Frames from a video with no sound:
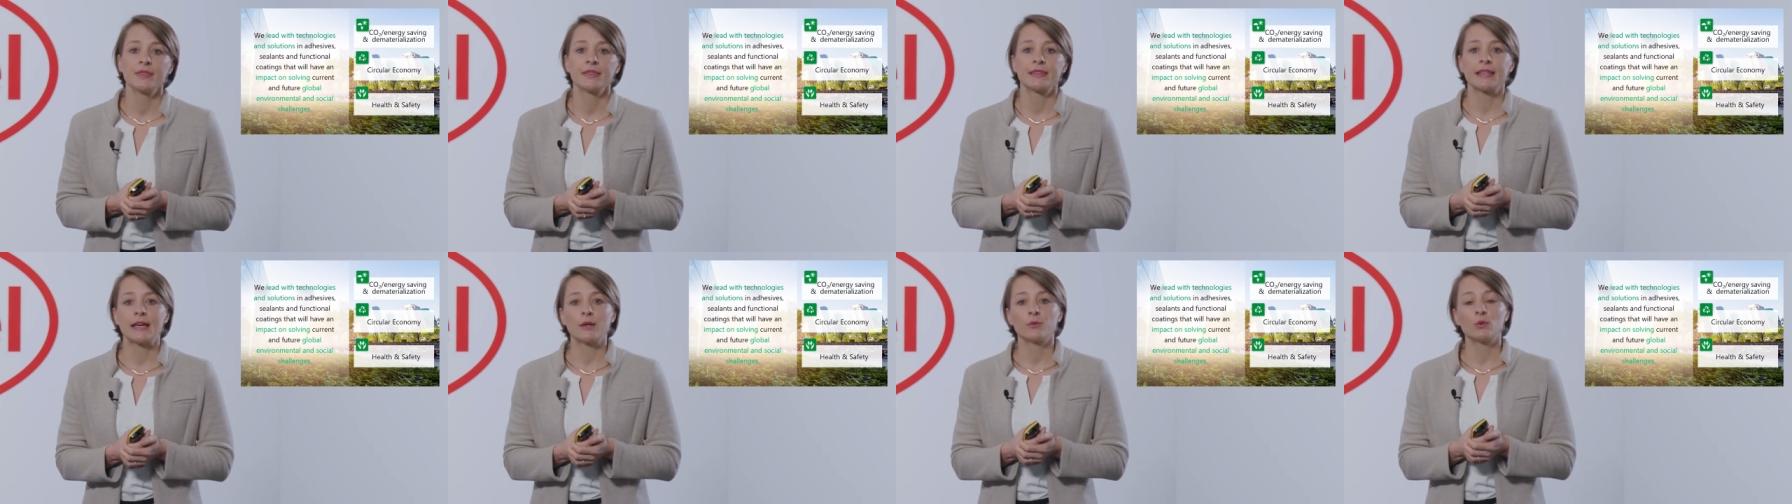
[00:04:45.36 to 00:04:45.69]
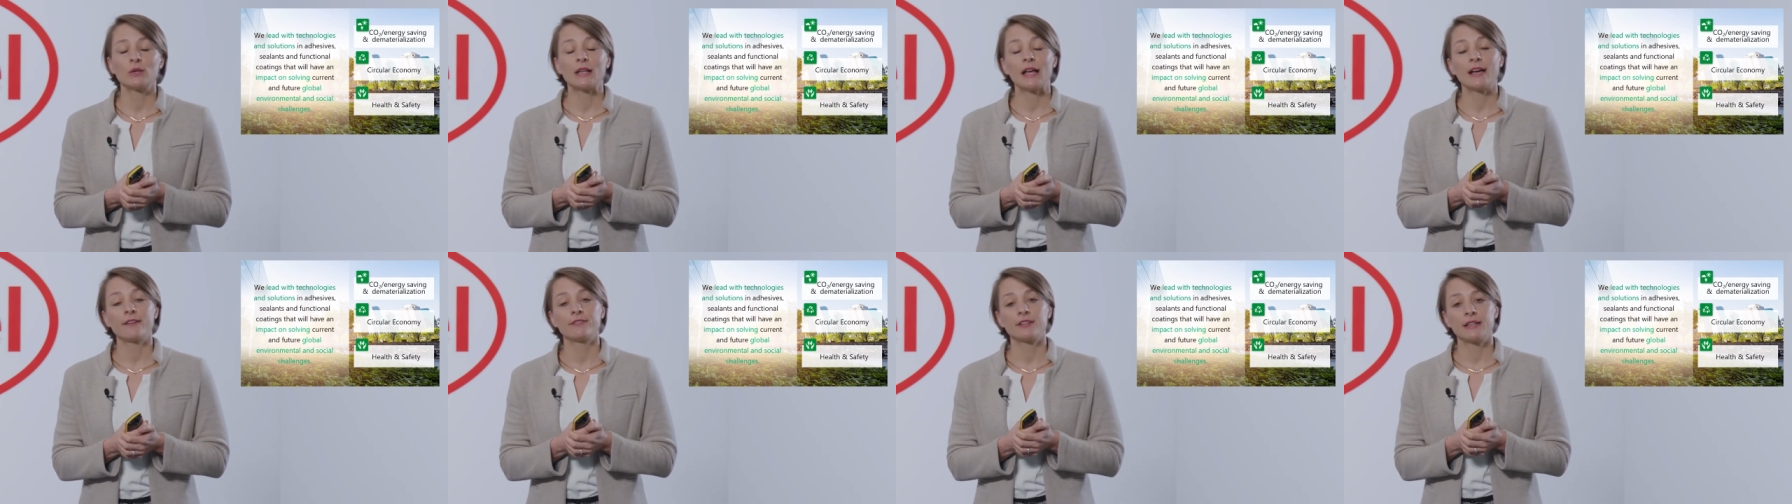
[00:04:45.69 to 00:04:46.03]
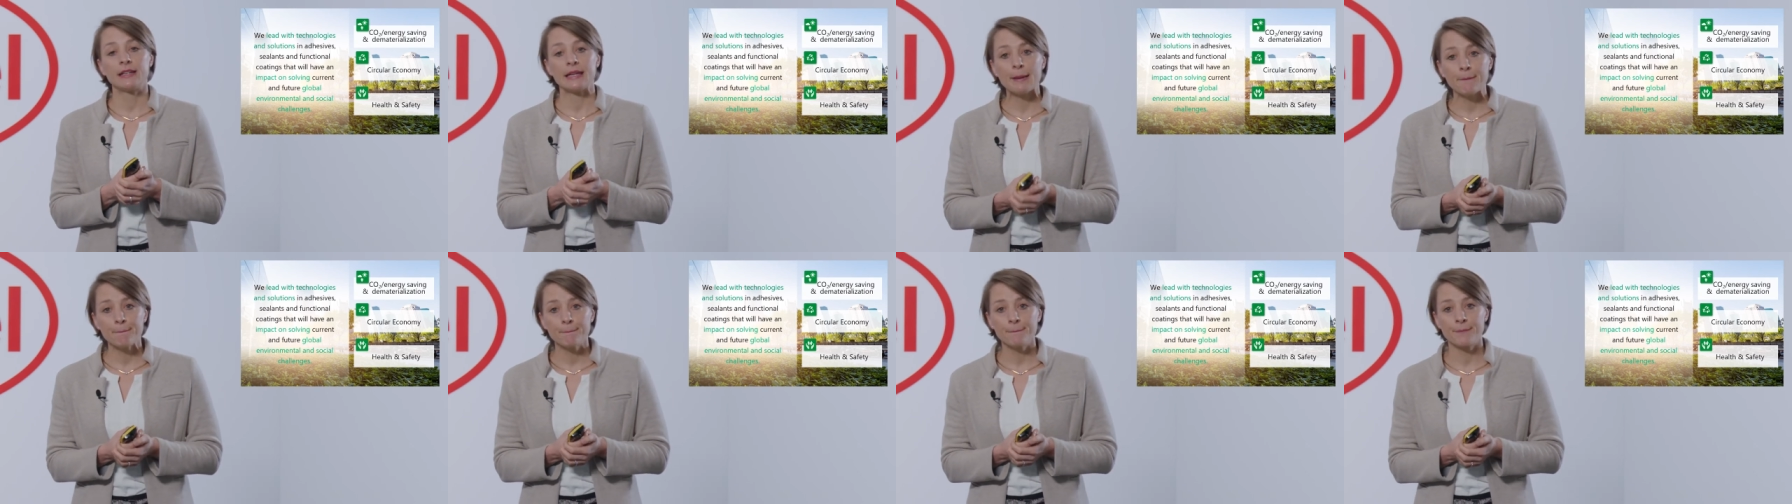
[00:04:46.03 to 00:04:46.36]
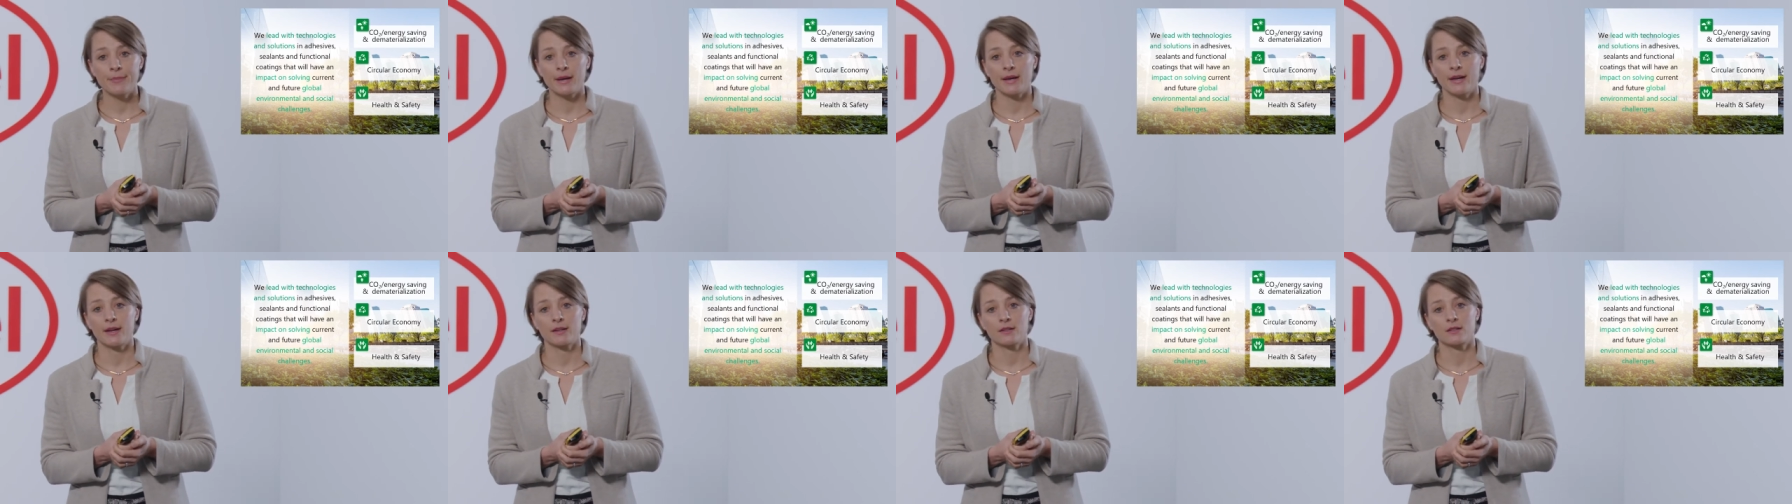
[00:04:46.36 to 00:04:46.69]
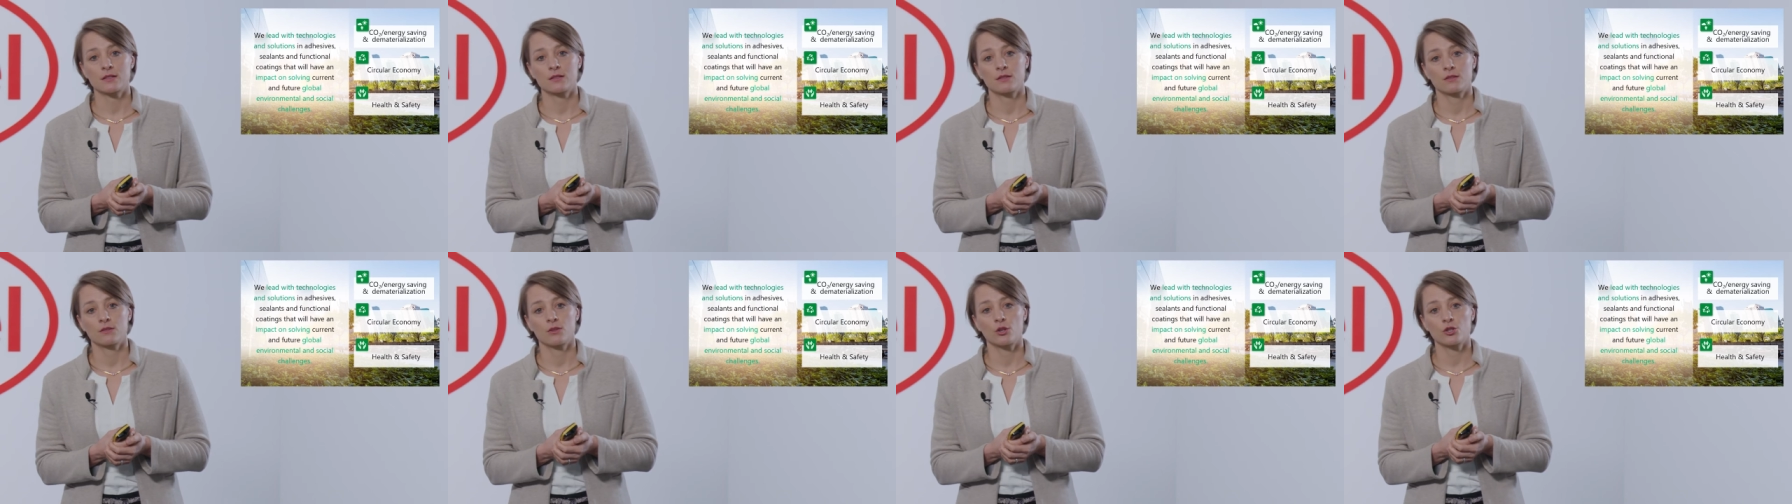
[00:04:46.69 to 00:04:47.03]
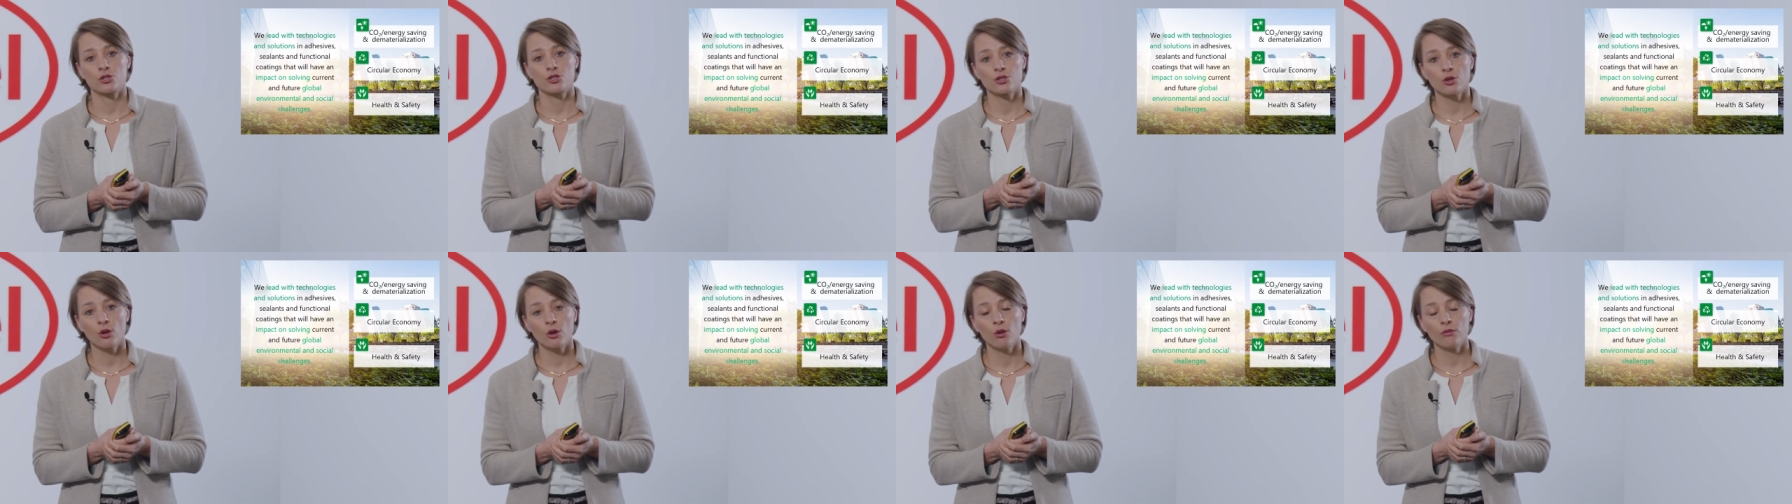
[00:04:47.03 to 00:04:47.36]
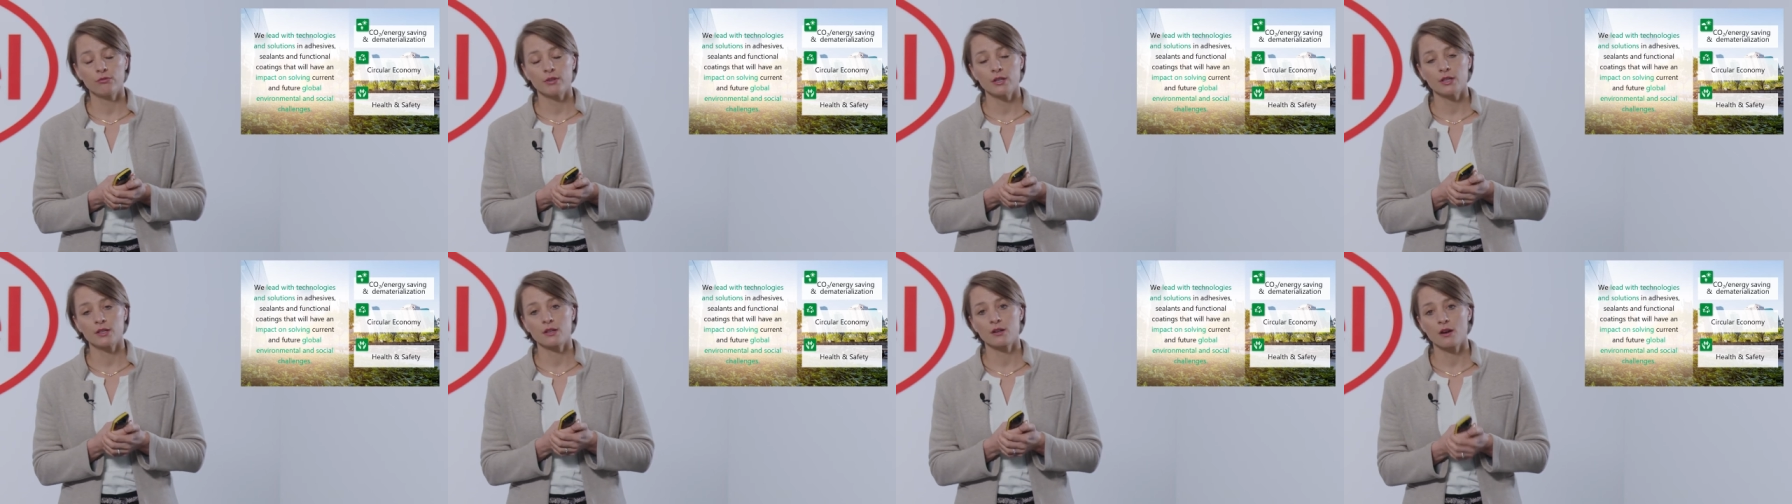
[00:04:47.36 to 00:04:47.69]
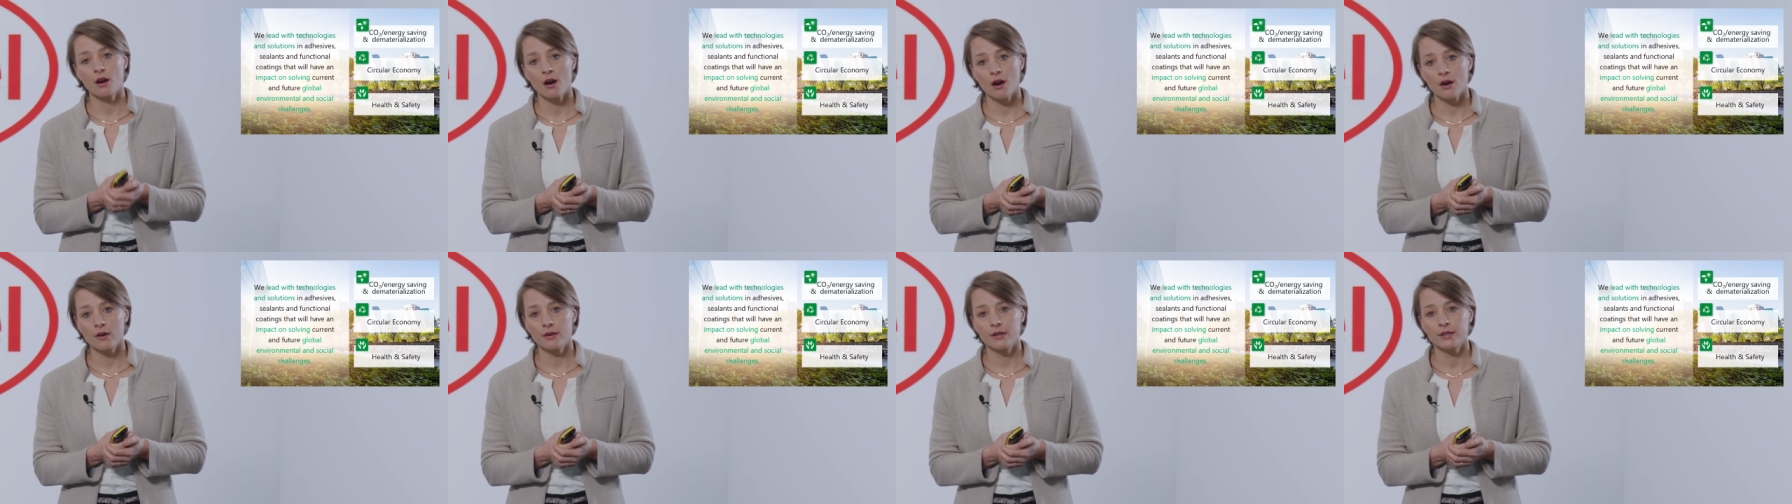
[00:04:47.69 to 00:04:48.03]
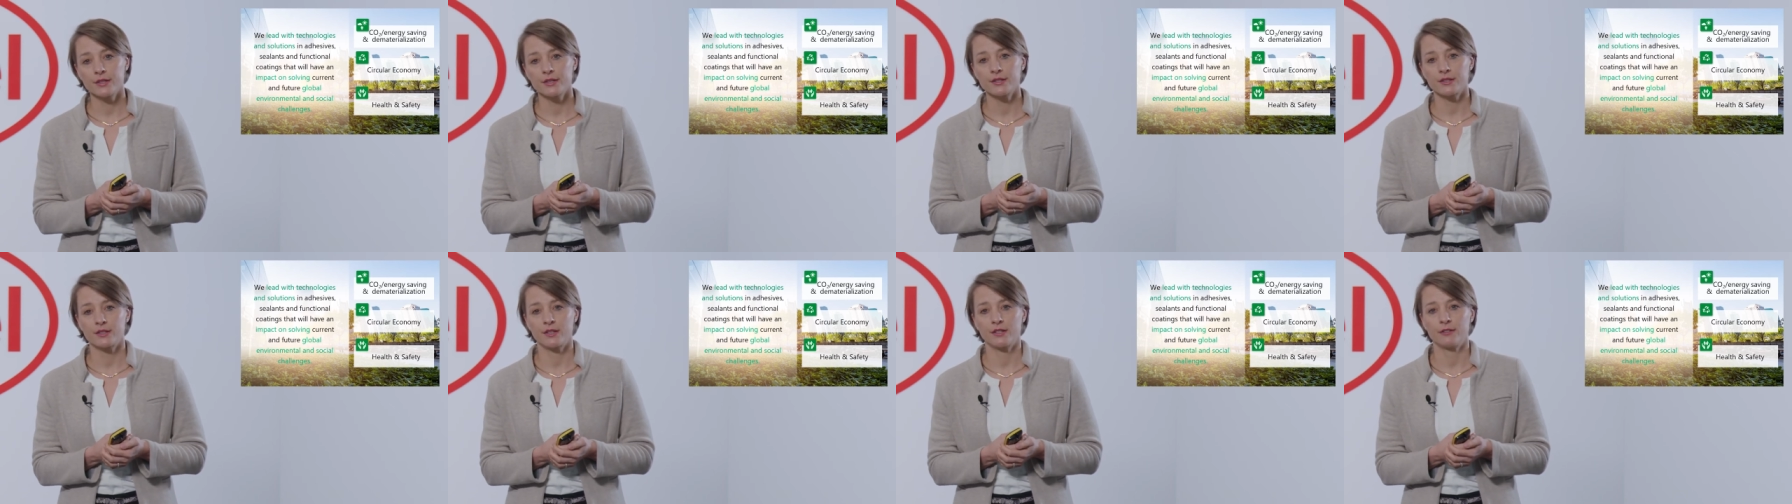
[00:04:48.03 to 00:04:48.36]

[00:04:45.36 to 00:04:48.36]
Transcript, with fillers: that will have an impact on solving current